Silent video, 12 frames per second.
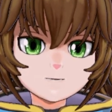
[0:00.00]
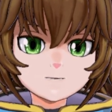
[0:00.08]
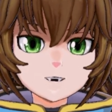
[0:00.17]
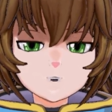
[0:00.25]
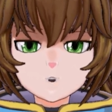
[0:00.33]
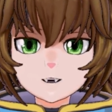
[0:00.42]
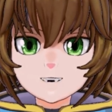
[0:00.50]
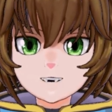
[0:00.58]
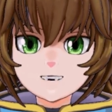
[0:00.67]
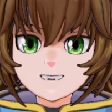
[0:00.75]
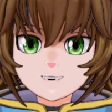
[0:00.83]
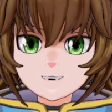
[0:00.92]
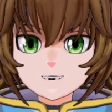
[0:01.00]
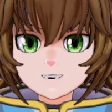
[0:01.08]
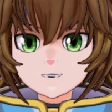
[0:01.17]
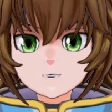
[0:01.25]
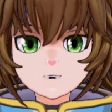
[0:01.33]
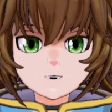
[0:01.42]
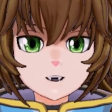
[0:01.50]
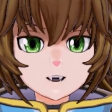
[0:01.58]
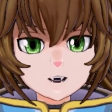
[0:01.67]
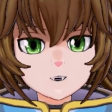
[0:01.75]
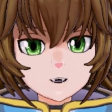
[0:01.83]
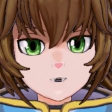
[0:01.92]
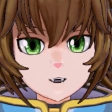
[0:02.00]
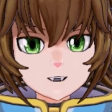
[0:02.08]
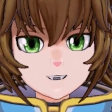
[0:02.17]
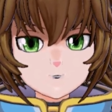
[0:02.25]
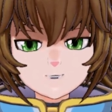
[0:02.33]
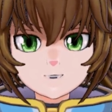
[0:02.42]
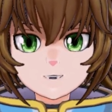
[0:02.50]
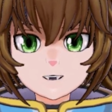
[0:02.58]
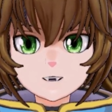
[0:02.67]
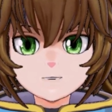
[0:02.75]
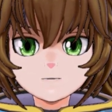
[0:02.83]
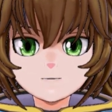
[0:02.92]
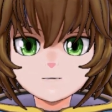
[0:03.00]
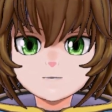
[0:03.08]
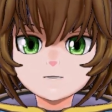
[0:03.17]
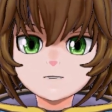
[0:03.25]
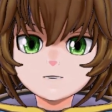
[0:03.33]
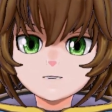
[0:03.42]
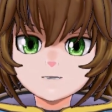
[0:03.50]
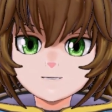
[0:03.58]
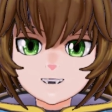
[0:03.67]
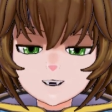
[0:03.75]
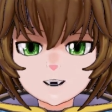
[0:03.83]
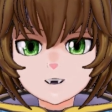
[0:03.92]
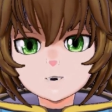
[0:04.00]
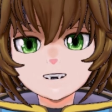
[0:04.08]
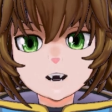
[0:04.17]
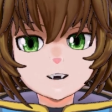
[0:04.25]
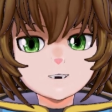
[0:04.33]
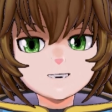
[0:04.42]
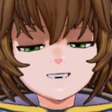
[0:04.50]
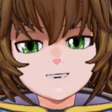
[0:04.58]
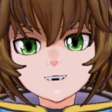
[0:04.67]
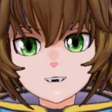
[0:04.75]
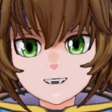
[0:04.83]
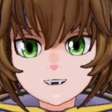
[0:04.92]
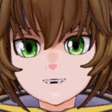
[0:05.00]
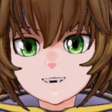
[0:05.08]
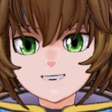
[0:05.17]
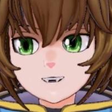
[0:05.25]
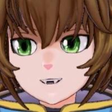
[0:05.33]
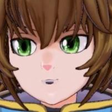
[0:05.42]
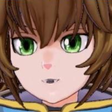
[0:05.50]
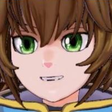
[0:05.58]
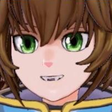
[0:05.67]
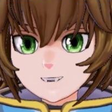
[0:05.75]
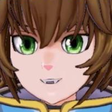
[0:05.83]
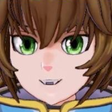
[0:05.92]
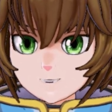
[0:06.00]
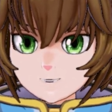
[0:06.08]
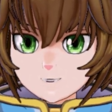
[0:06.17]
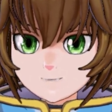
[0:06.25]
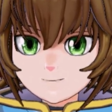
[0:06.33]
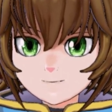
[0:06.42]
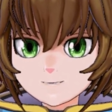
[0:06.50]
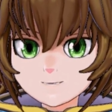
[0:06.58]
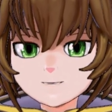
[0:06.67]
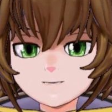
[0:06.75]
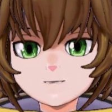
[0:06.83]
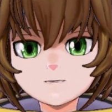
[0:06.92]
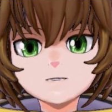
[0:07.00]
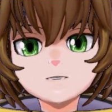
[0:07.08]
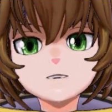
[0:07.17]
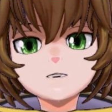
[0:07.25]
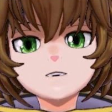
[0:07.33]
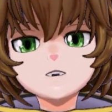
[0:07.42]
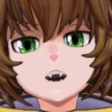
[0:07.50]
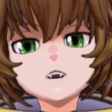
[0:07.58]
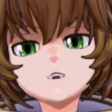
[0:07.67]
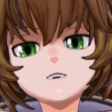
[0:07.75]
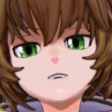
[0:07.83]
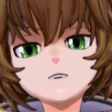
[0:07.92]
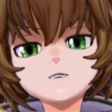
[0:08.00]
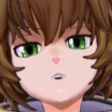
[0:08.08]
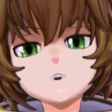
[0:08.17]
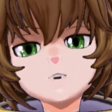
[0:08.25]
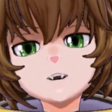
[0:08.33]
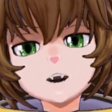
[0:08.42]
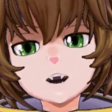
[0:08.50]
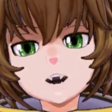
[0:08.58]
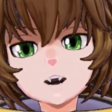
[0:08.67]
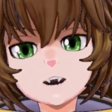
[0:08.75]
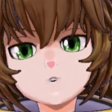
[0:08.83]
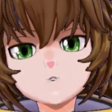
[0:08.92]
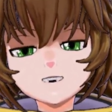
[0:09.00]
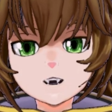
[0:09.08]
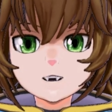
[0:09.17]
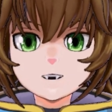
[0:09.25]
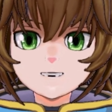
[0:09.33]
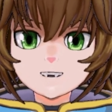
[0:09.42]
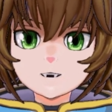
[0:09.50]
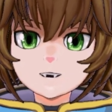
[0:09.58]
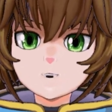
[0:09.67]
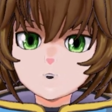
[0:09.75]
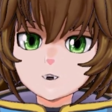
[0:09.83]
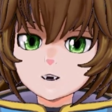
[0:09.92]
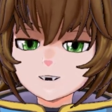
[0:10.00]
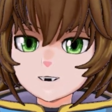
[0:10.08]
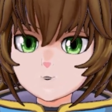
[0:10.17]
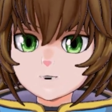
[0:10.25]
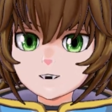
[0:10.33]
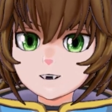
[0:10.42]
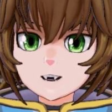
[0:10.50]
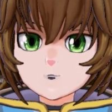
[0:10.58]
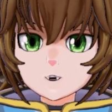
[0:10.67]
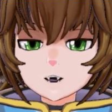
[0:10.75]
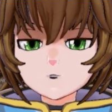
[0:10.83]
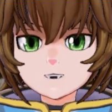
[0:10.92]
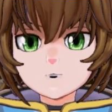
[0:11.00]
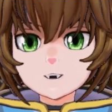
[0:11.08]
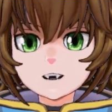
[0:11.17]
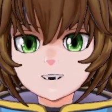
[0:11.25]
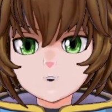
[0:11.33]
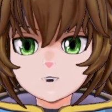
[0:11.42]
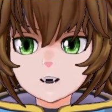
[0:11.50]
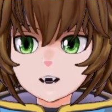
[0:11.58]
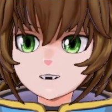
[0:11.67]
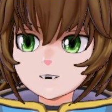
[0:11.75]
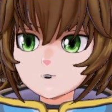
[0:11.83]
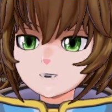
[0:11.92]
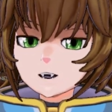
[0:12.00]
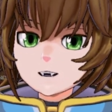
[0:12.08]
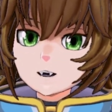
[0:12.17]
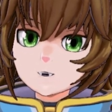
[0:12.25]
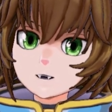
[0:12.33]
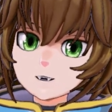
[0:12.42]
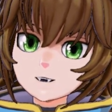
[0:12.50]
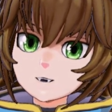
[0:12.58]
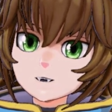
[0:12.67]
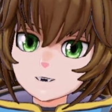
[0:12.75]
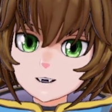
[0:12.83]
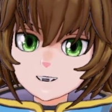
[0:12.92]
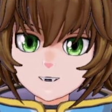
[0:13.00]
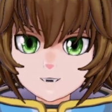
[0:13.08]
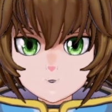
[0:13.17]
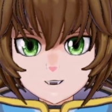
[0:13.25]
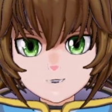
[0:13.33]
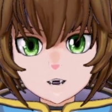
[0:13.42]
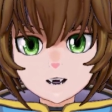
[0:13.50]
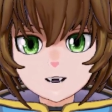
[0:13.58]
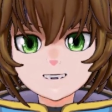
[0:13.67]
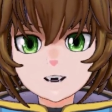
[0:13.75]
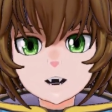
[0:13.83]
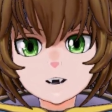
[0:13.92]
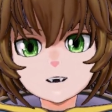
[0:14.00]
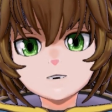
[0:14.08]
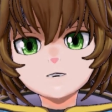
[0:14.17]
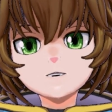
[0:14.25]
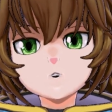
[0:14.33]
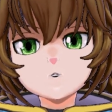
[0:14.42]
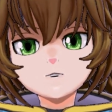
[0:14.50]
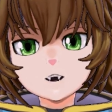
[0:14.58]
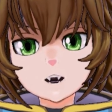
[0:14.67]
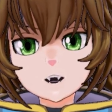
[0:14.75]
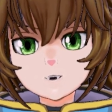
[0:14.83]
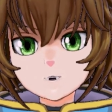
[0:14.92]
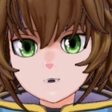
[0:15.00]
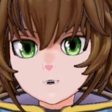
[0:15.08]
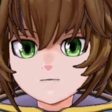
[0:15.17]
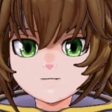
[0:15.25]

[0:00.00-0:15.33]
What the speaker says: go in stasis for a couple months here and come back and play some Texas Chainsaw Massacre? Oh my. Well, let me know what you think, what your thoughts are. Have you been on the PTB? Have you tried it out? Um,